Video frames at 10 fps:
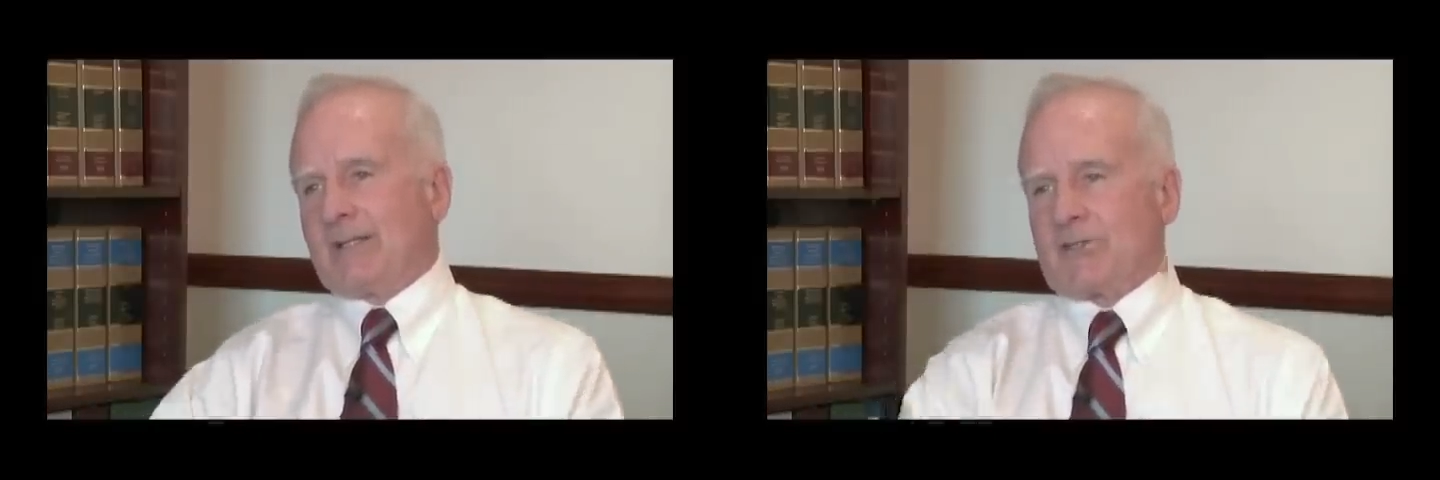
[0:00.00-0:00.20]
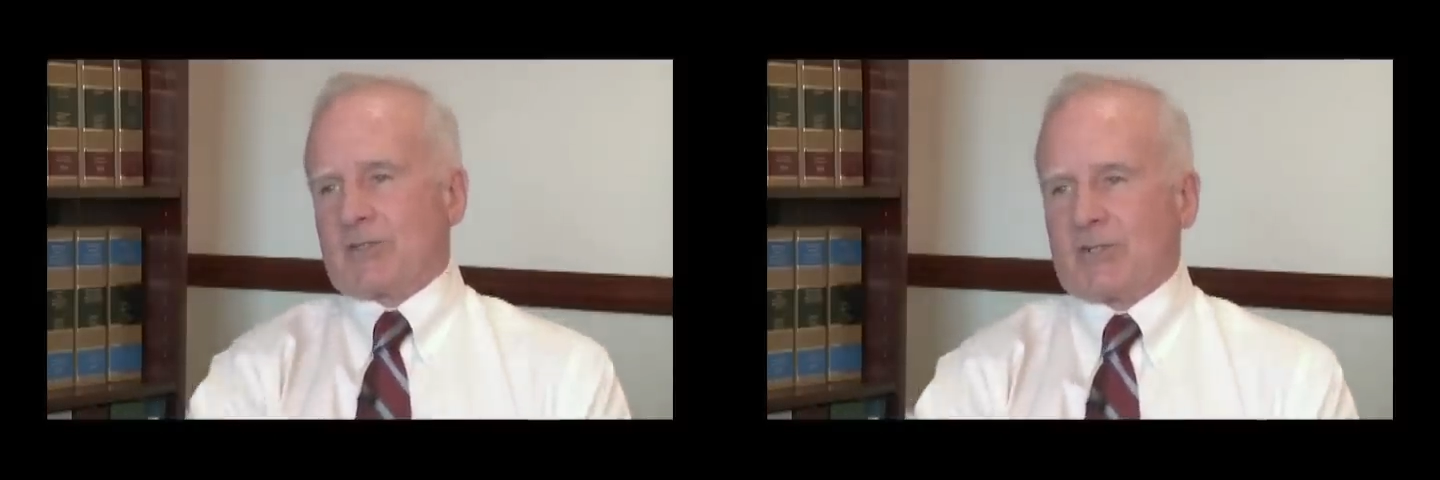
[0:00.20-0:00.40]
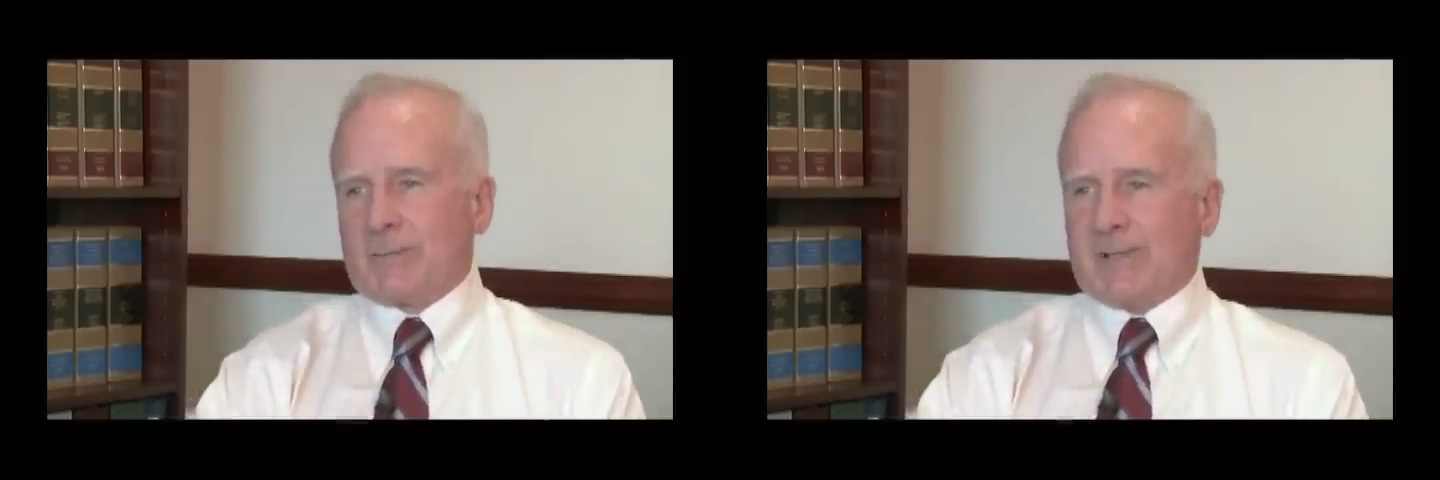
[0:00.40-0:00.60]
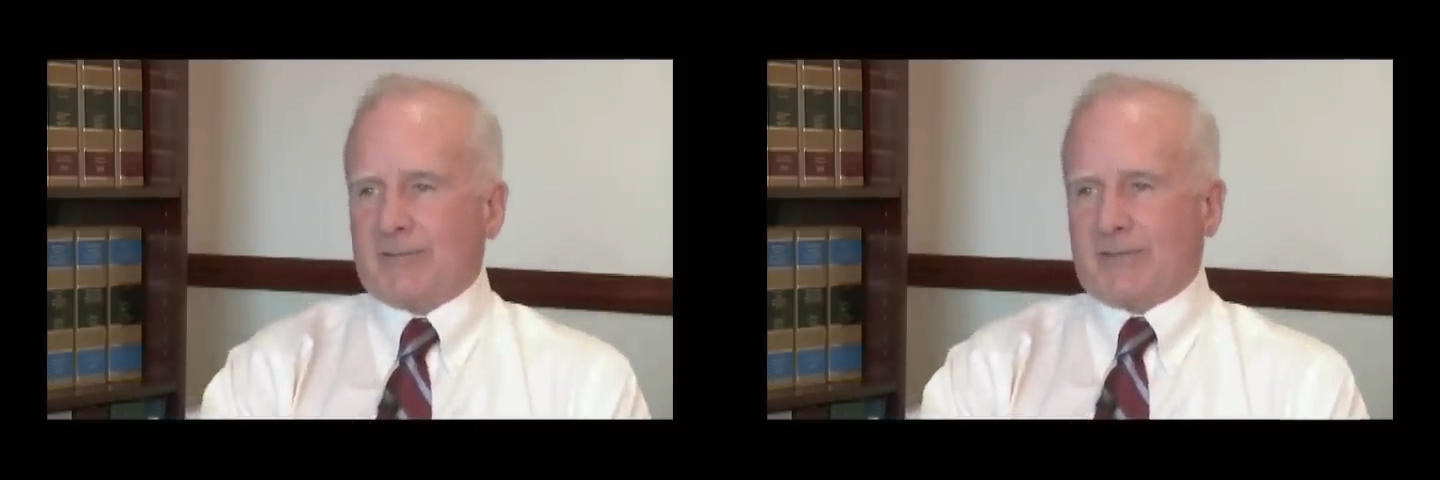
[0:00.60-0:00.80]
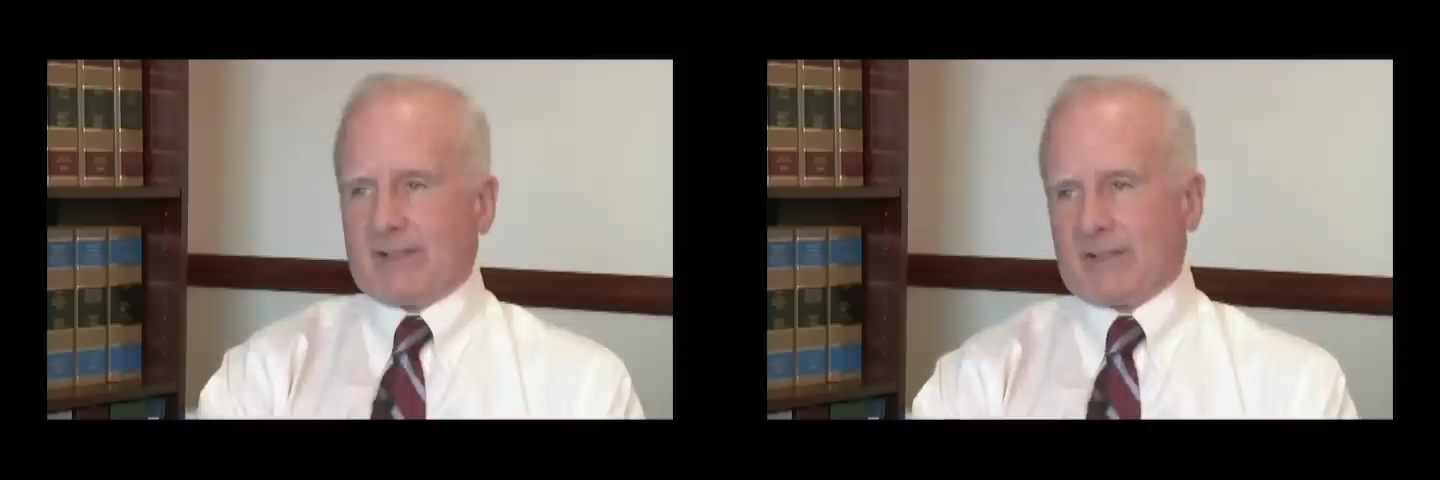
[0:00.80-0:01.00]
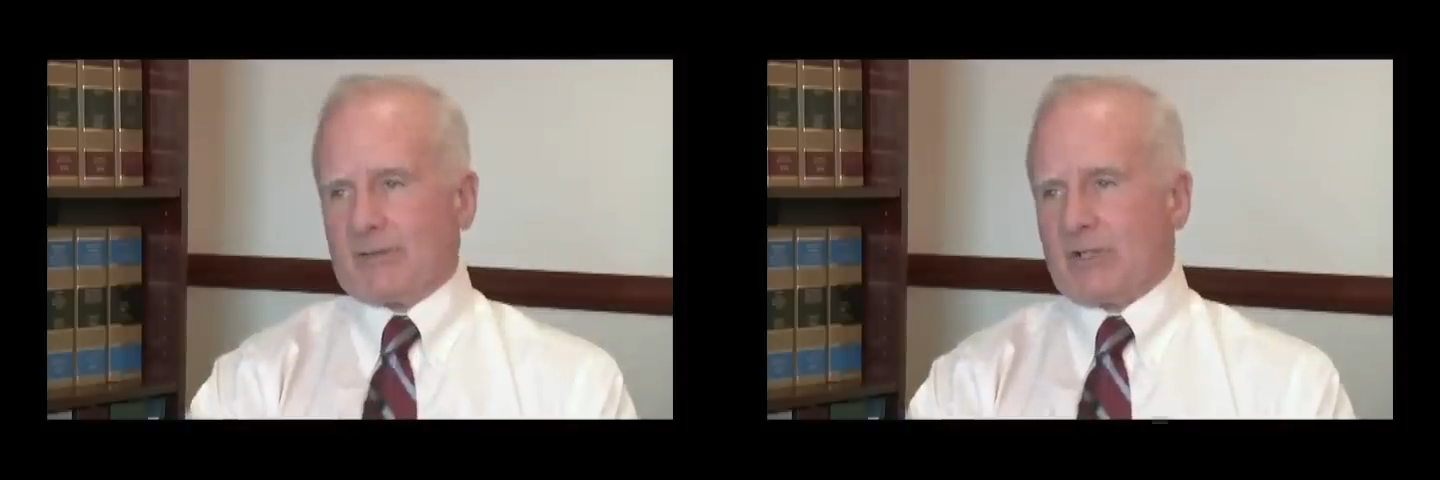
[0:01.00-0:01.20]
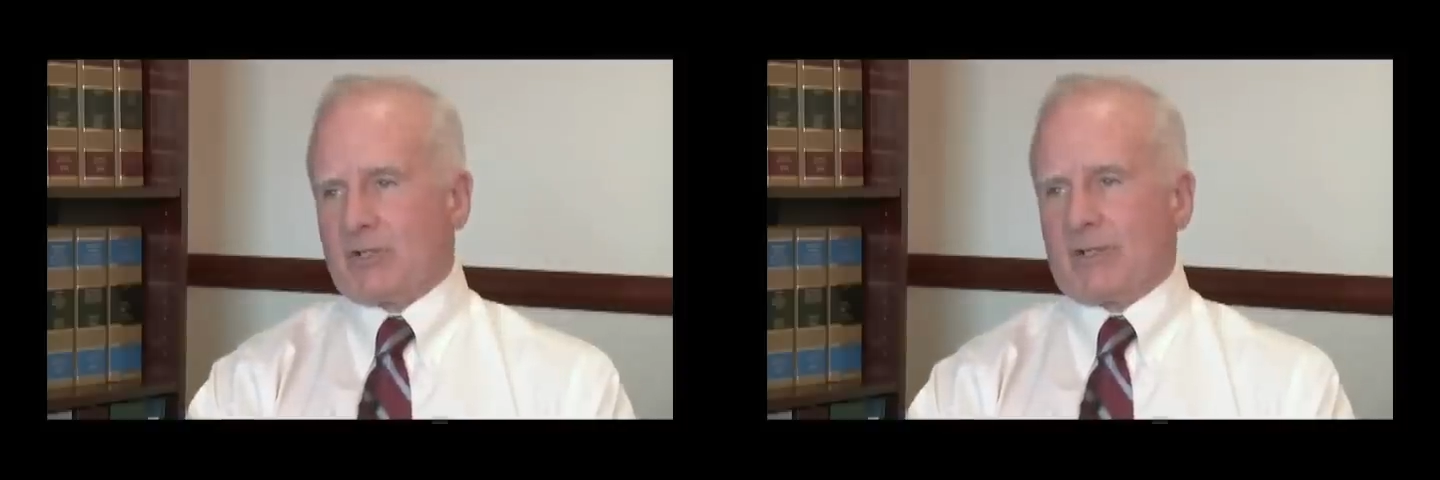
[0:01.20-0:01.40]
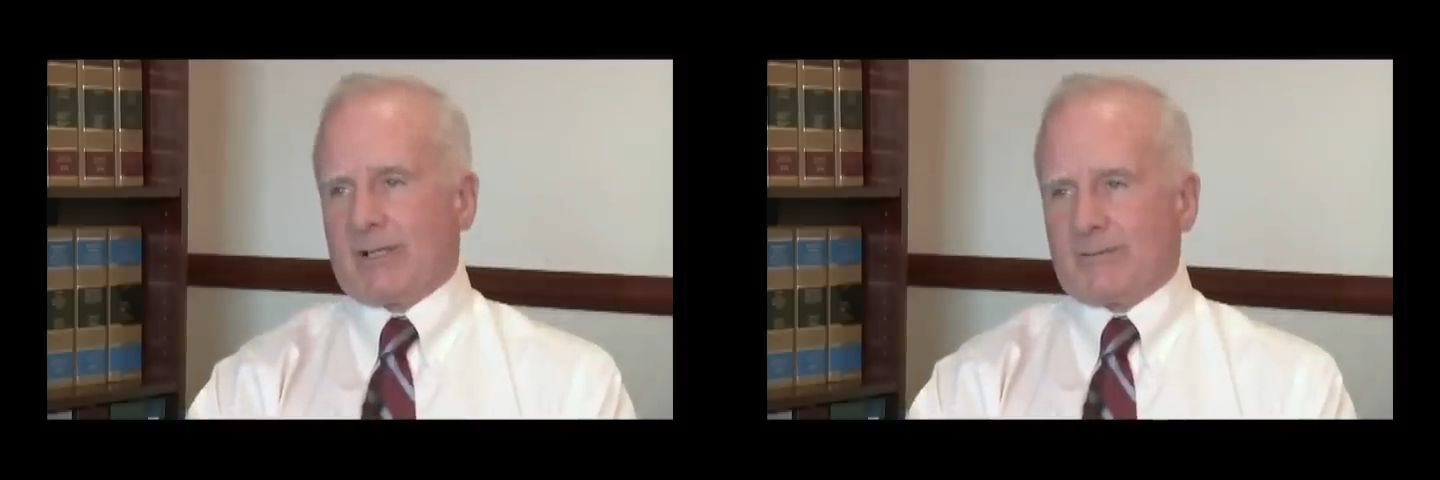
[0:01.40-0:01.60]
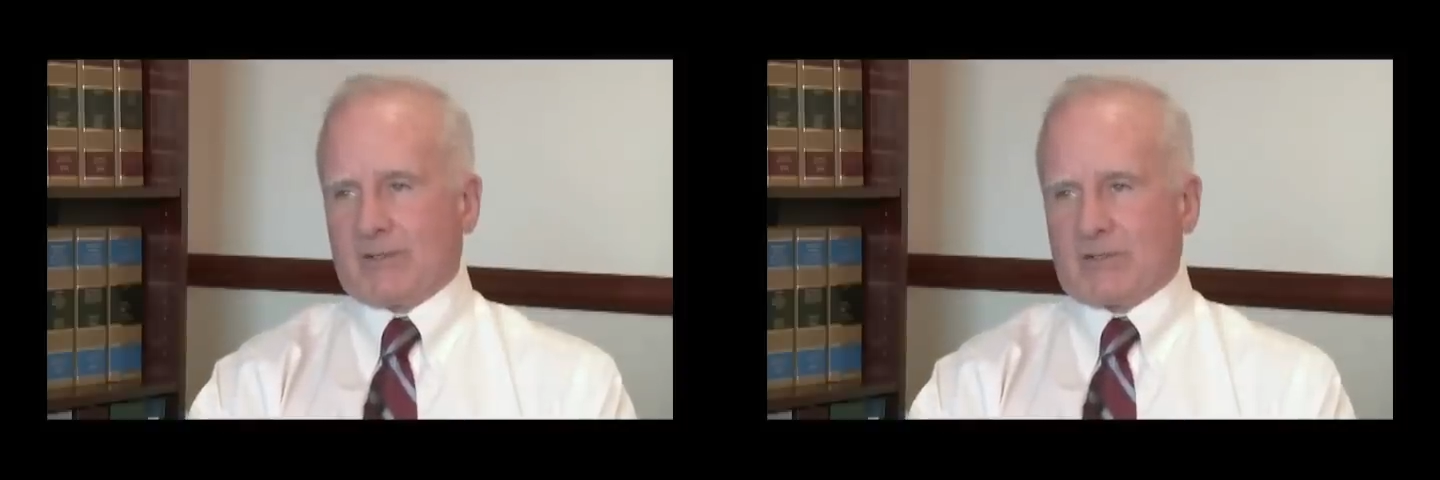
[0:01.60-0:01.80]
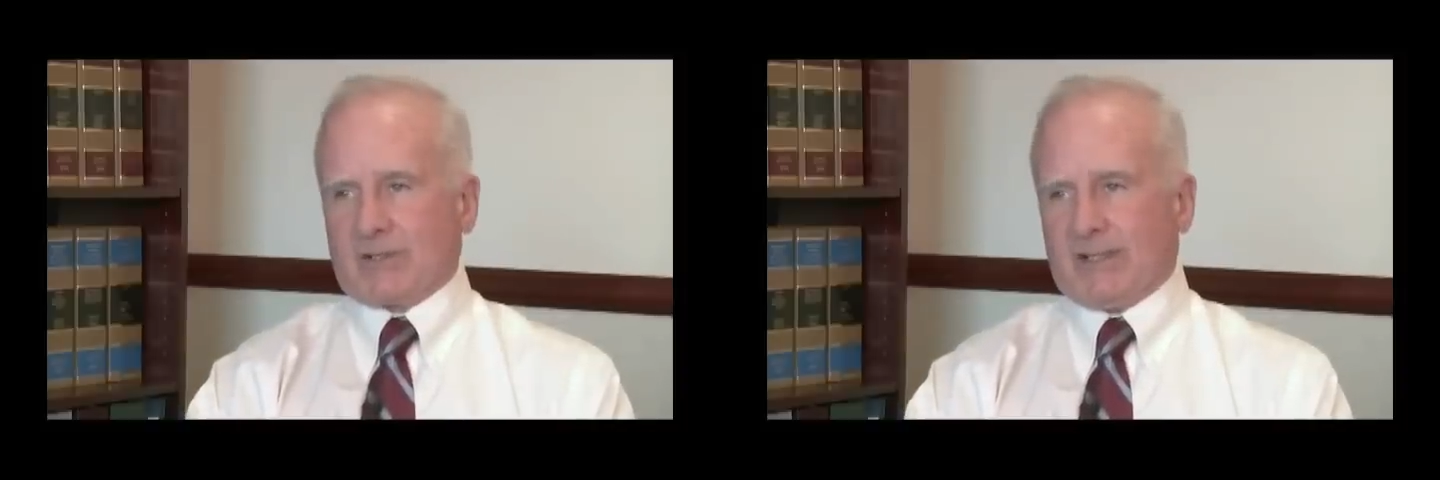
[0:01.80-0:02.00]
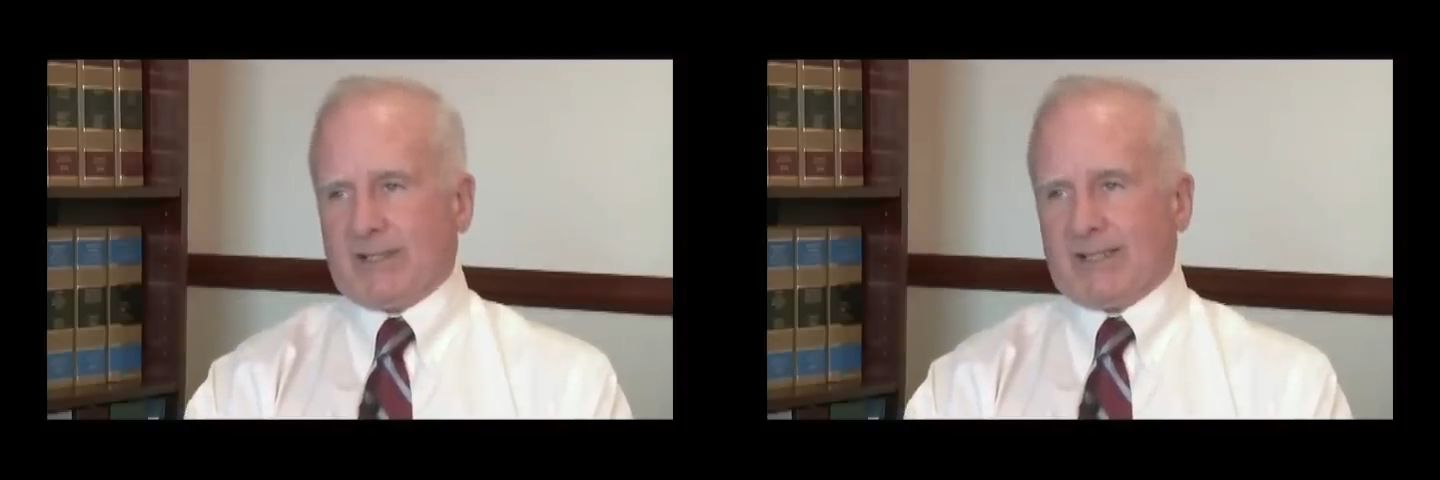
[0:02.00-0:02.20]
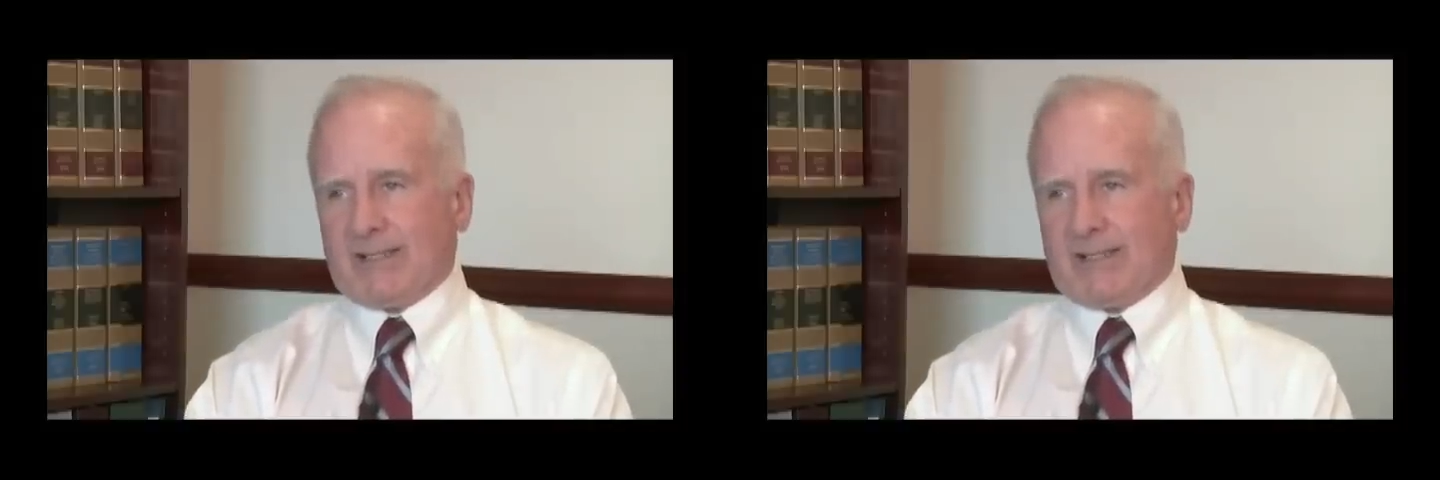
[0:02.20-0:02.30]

concerned about failing Russian, obviously,